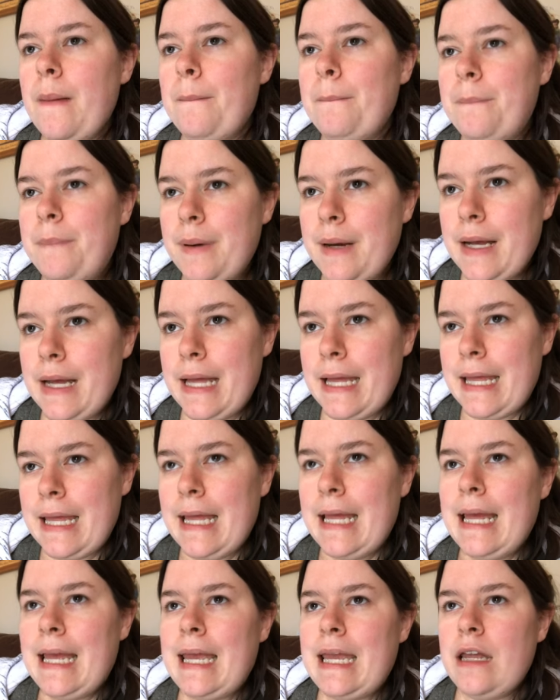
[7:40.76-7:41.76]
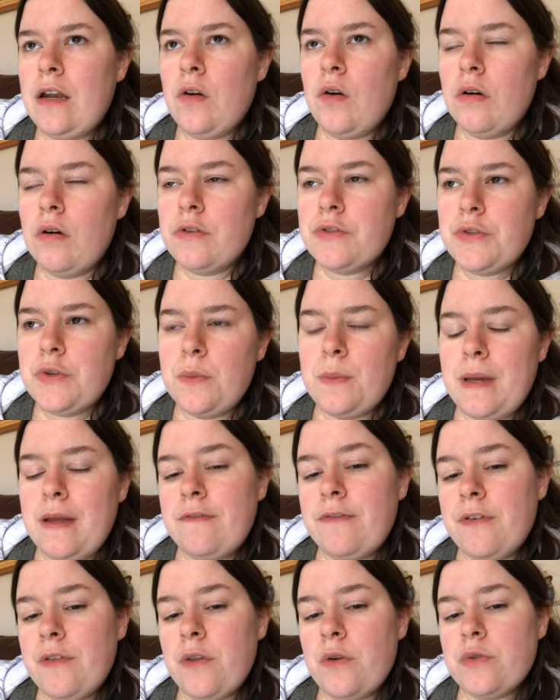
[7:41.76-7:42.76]
but it also
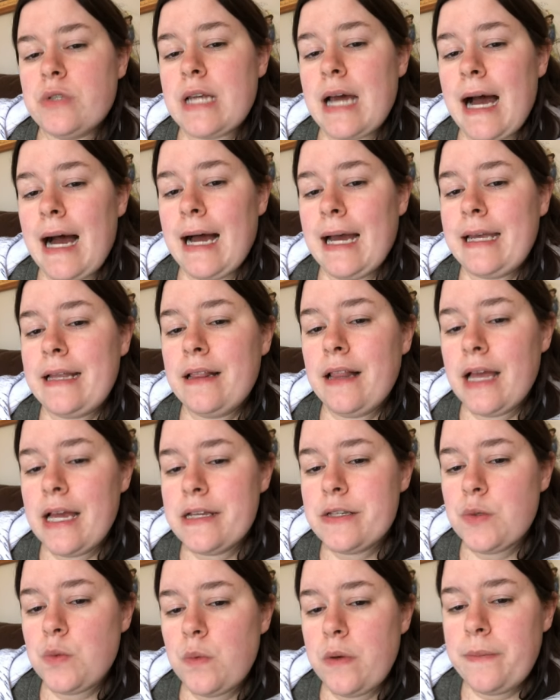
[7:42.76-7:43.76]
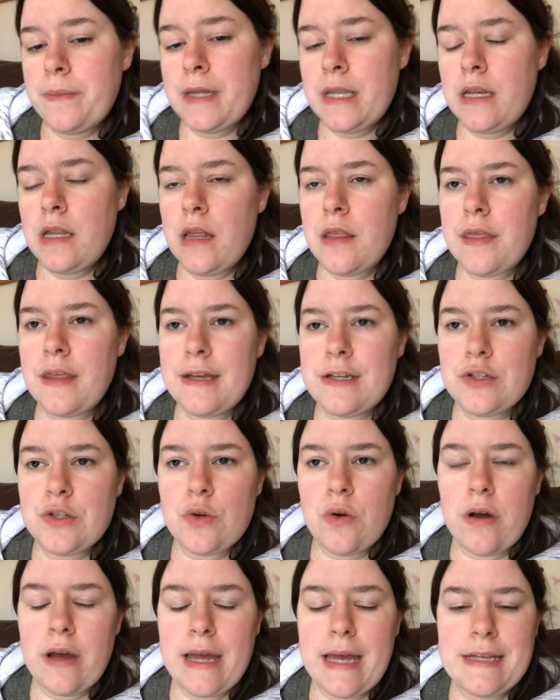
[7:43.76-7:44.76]
meant for those high class women, they
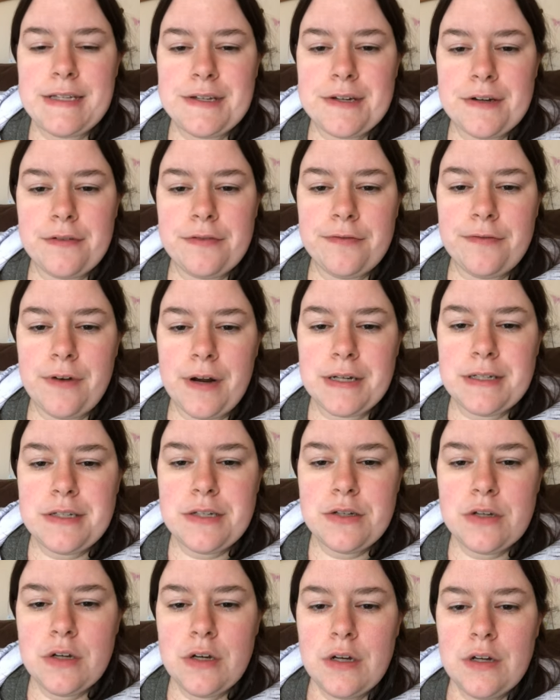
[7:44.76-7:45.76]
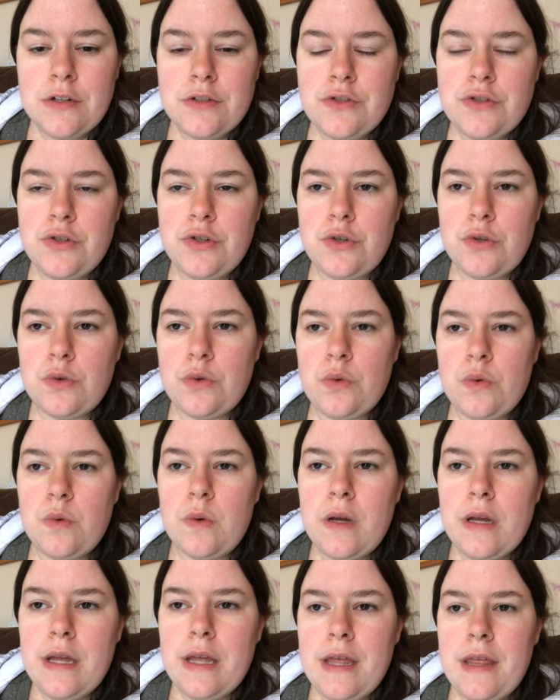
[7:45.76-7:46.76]
saw it as an affront
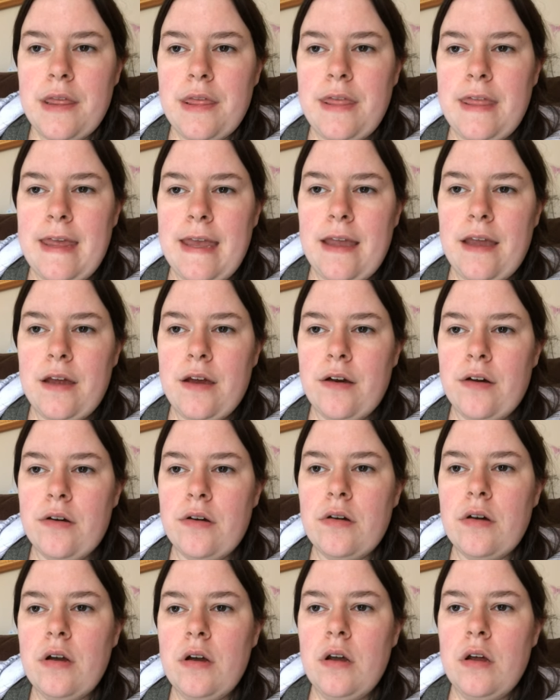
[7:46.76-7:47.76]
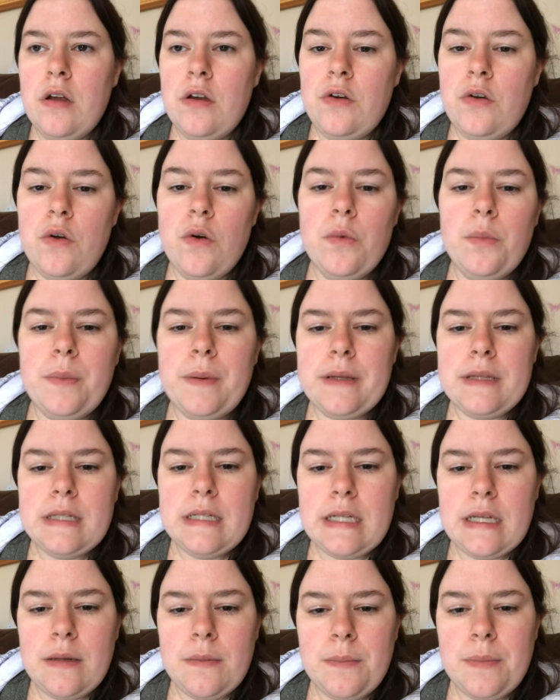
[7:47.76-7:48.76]
to their
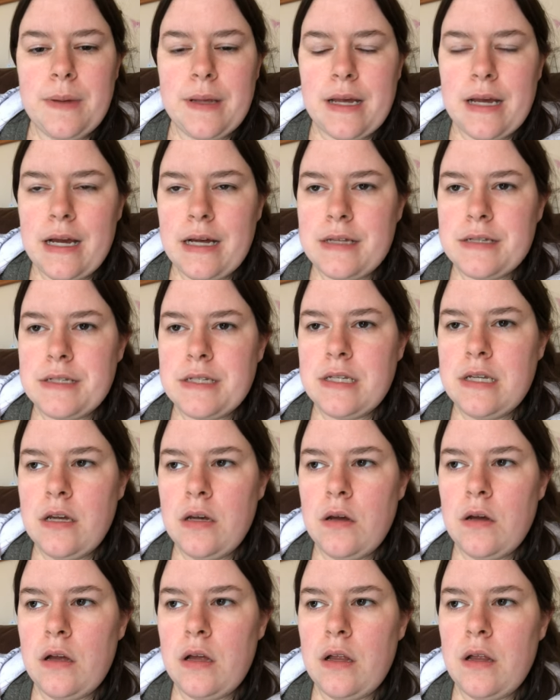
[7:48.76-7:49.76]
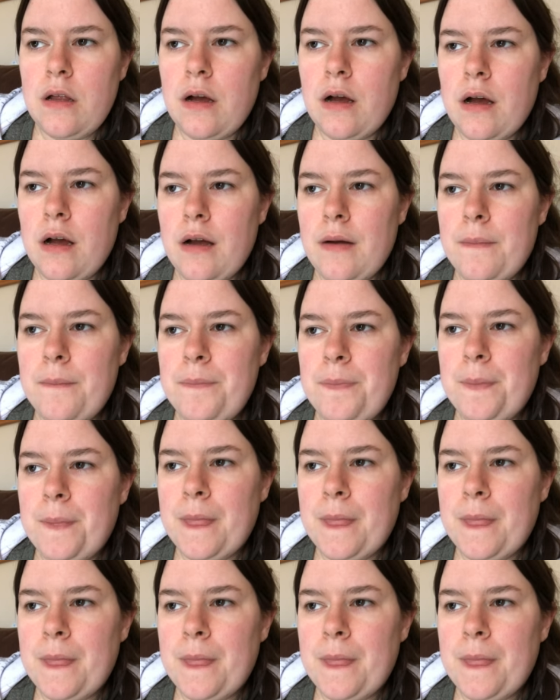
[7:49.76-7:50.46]
nobility because um,